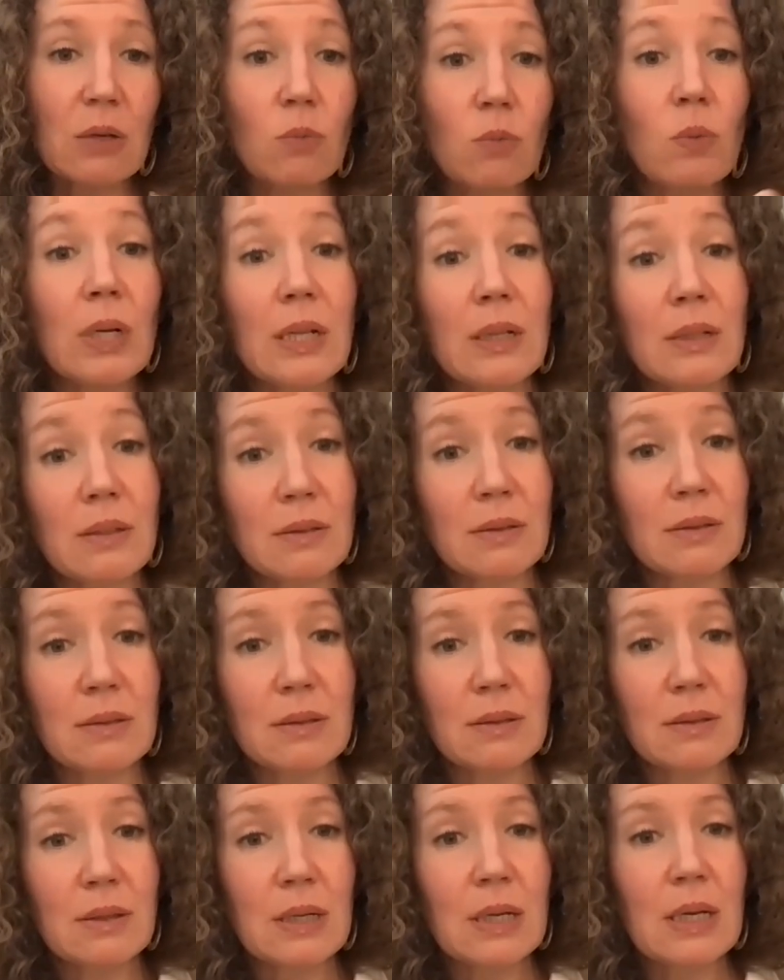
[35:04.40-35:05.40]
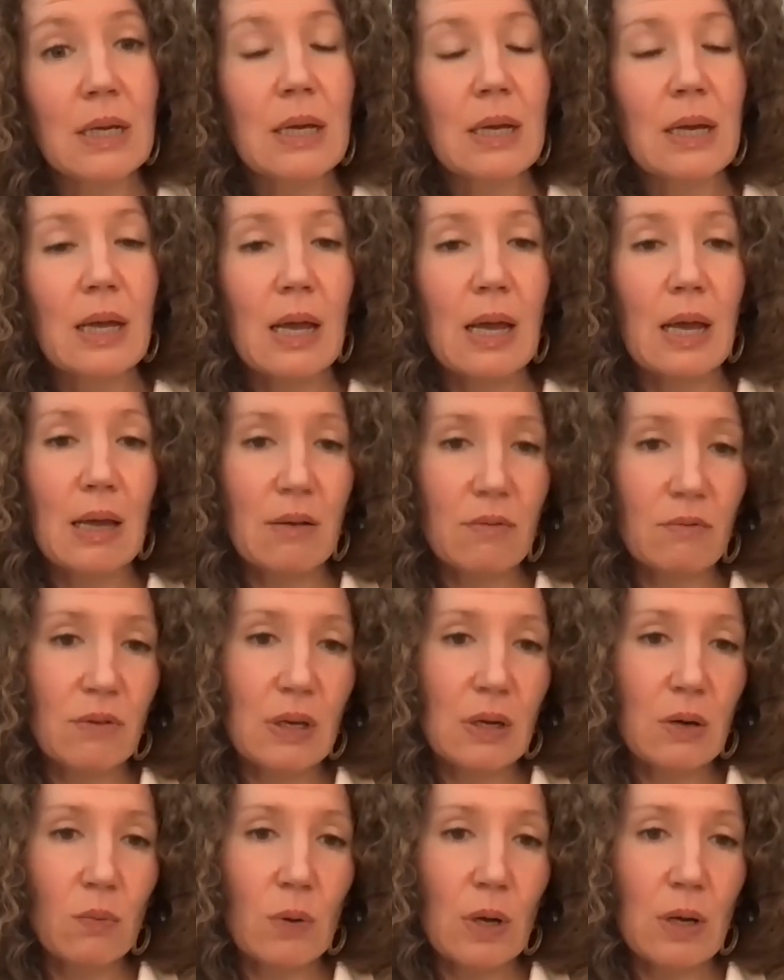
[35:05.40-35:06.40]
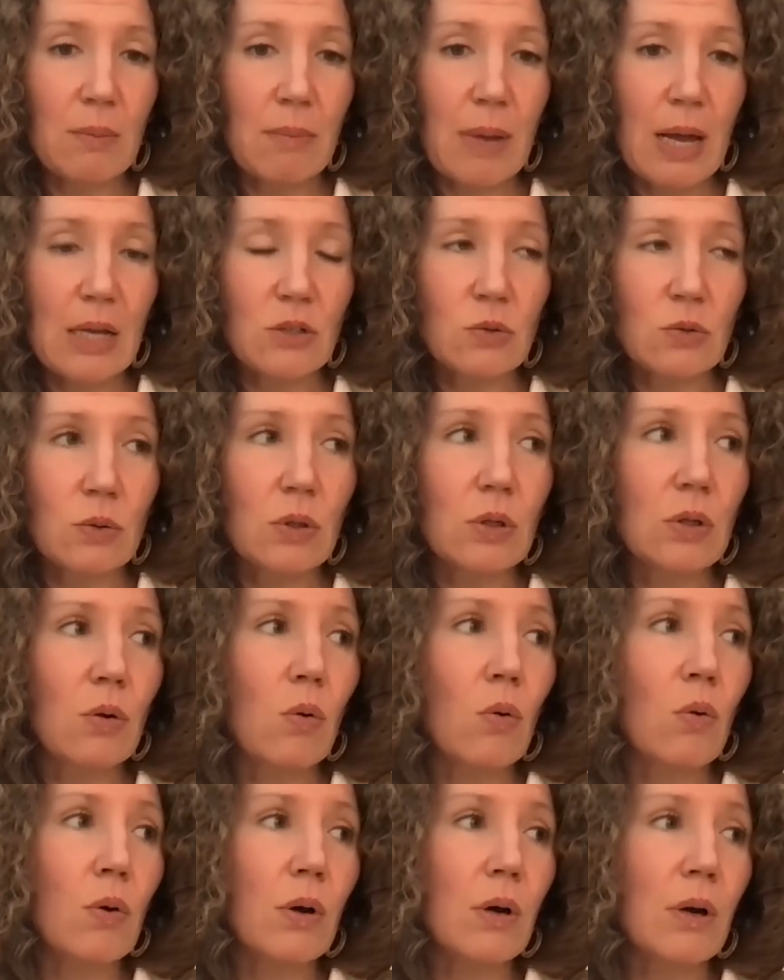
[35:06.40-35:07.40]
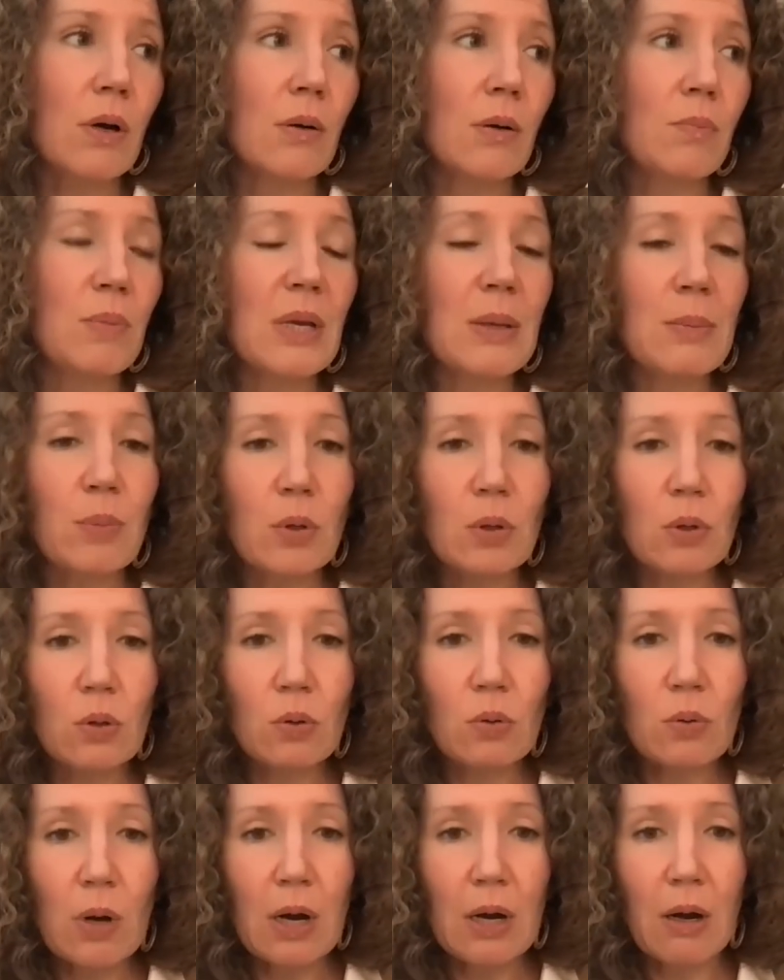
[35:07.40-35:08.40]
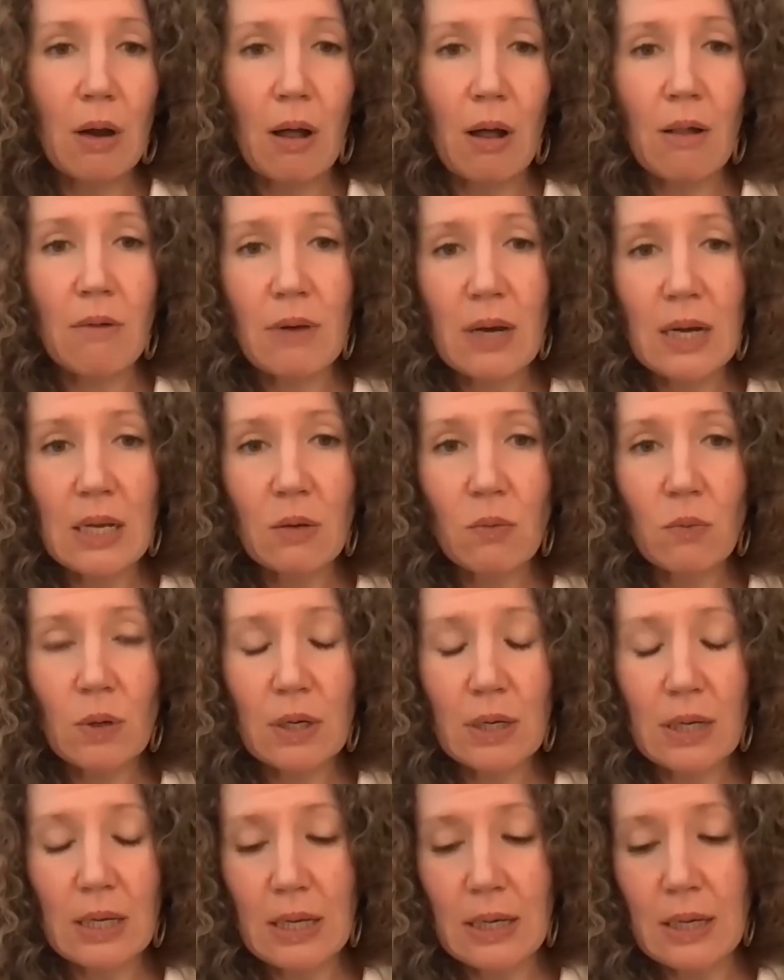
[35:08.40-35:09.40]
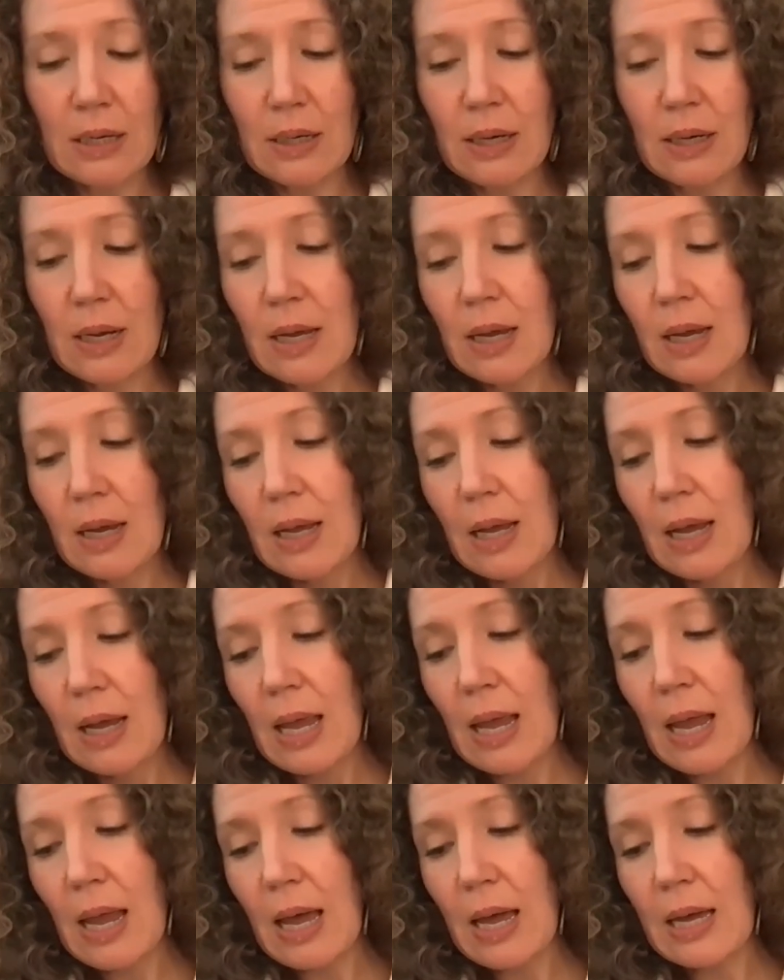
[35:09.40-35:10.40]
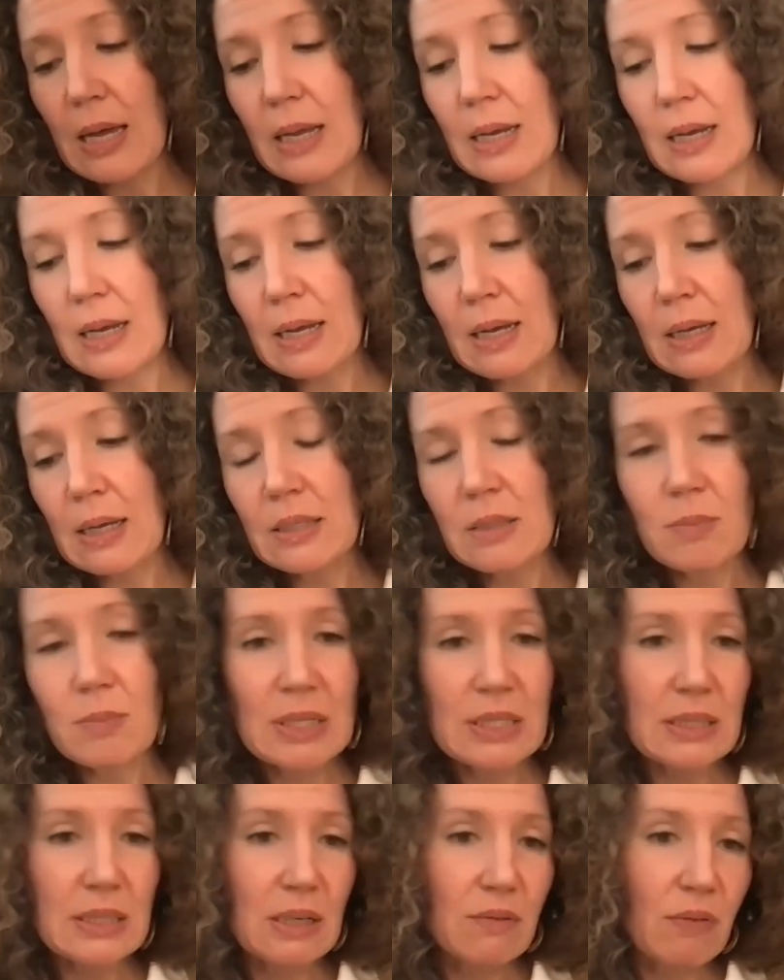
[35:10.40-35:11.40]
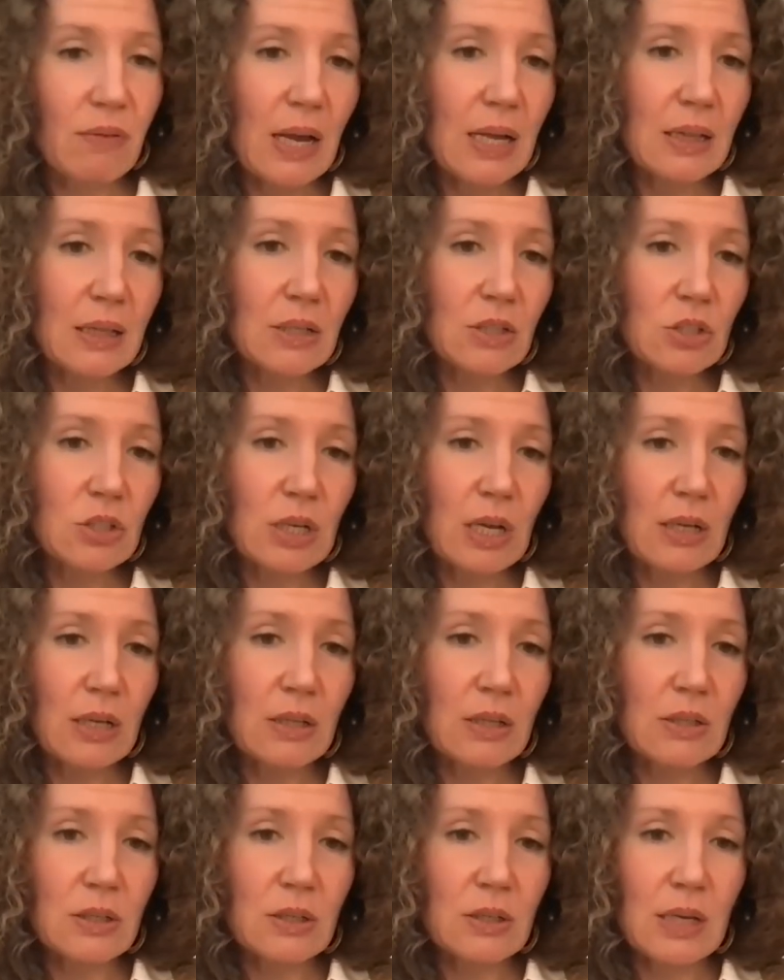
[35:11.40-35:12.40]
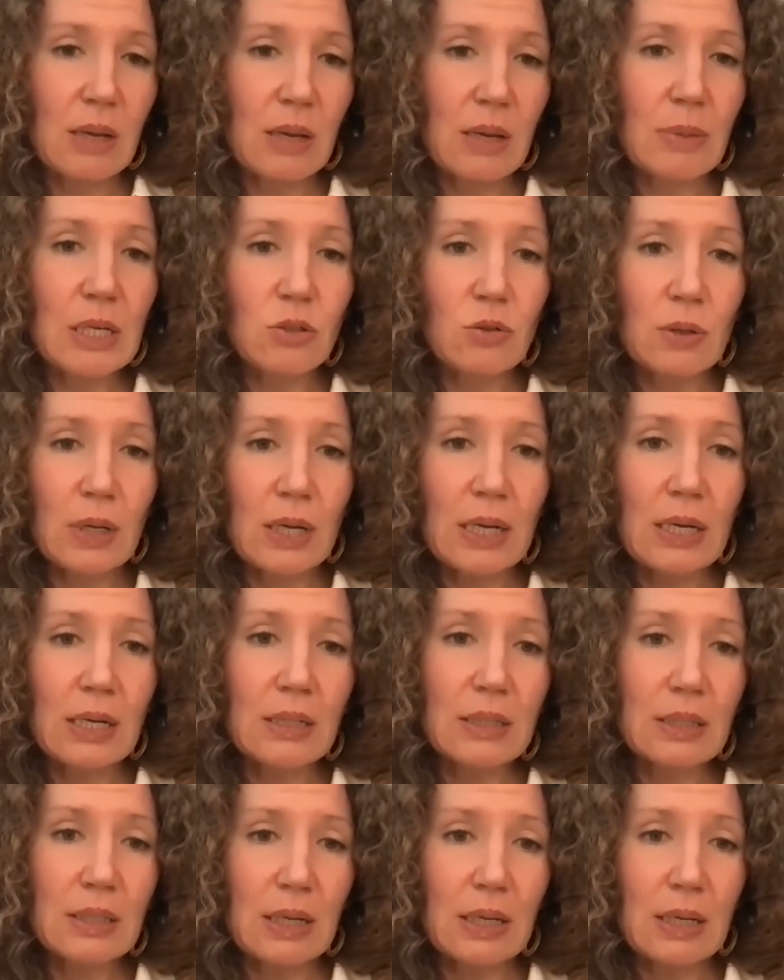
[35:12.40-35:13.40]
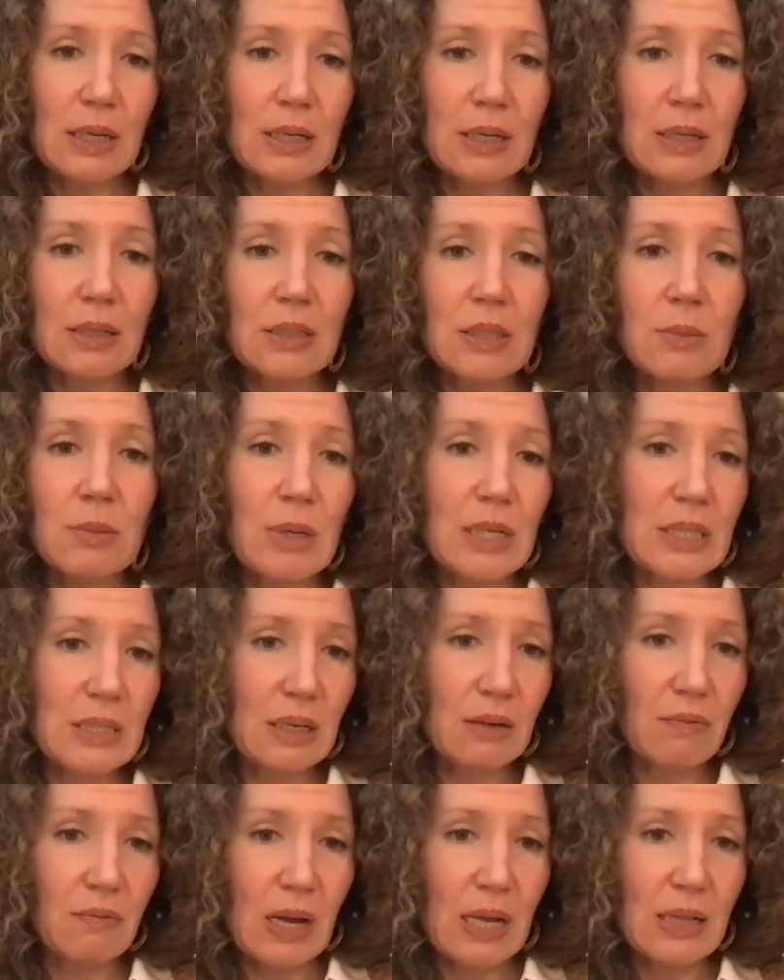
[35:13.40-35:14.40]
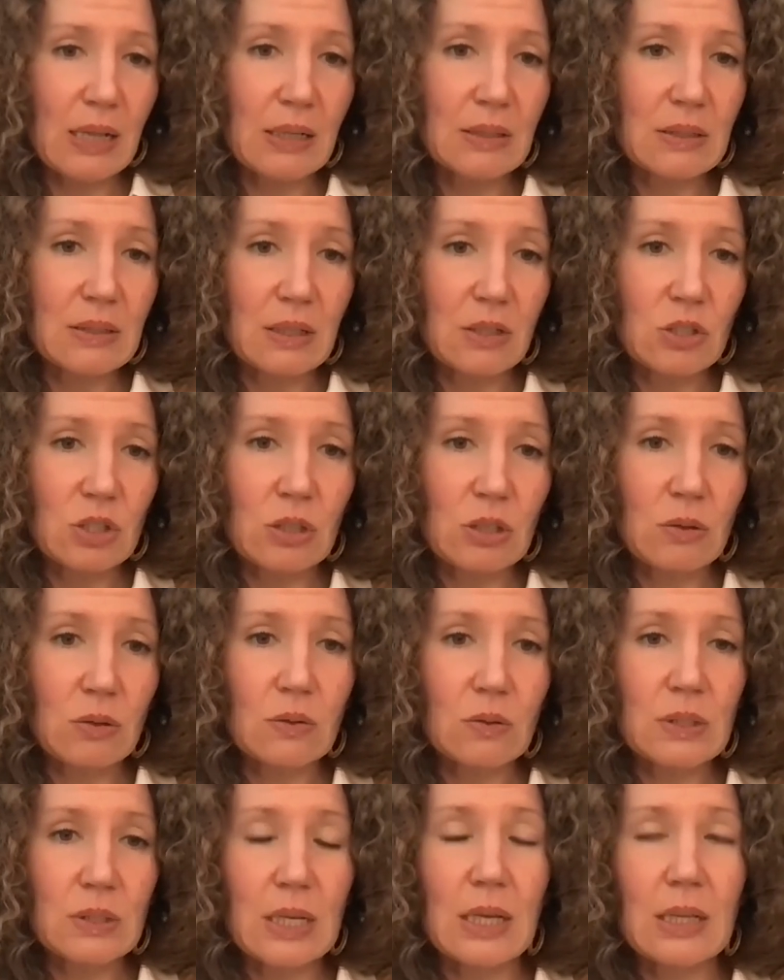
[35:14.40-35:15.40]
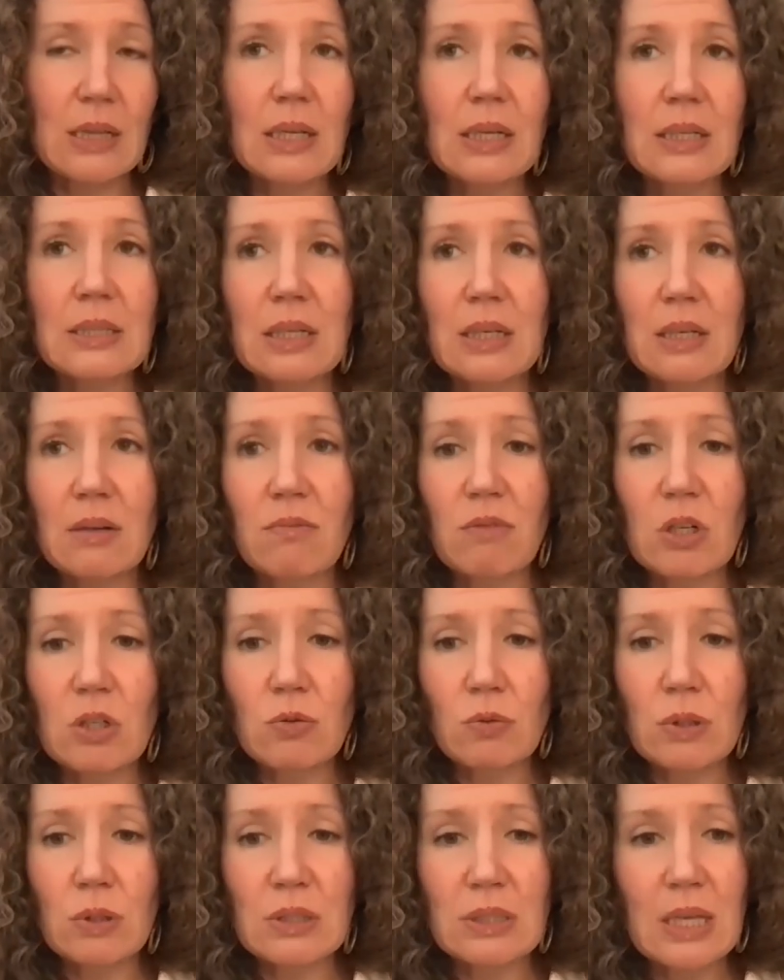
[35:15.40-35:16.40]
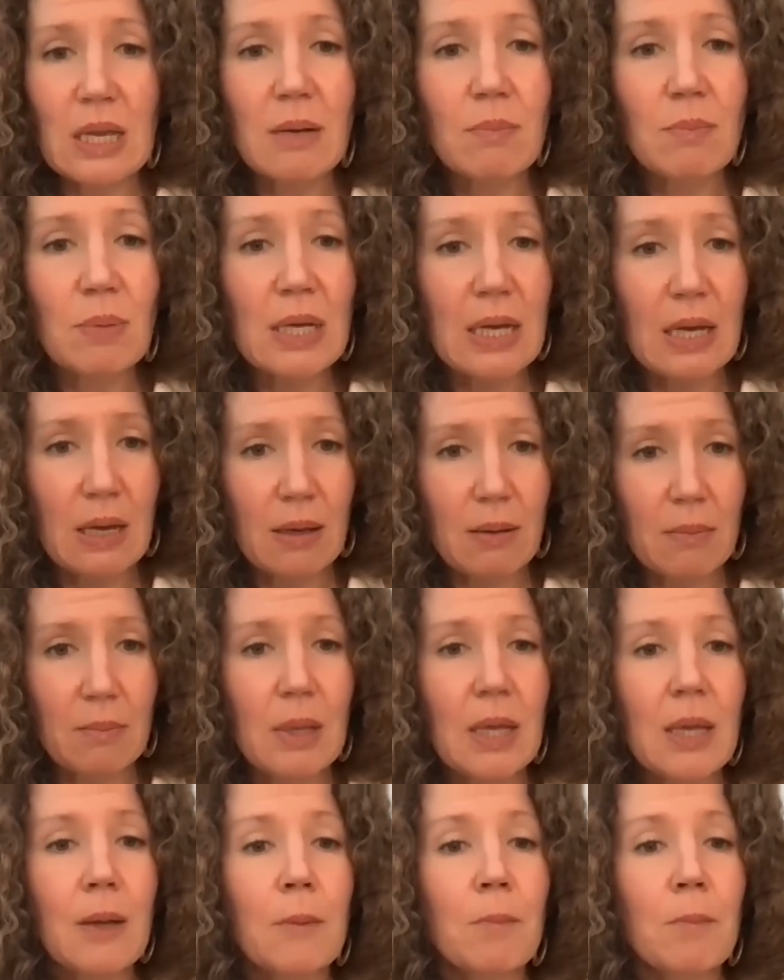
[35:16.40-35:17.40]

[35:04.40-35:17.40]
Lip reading: in wills via one module, or people who are already working at a domestic violence shelter can be trained in domestic violence issues. And these individuals then become